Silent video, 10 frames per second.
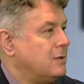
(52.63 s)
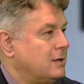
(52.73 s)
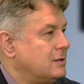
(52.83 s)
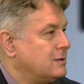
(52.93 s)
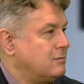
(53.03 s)
They
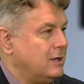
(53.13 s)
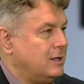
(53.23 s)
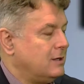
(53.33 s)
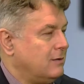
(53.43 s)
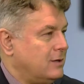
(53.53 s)
just really
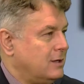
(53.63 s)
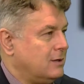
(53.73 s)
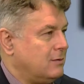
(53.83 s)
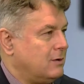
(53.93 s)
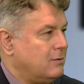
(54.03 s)
didn't think
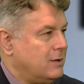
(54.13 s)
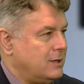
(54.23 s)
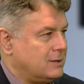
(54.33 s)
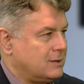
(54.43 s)
they were at risk.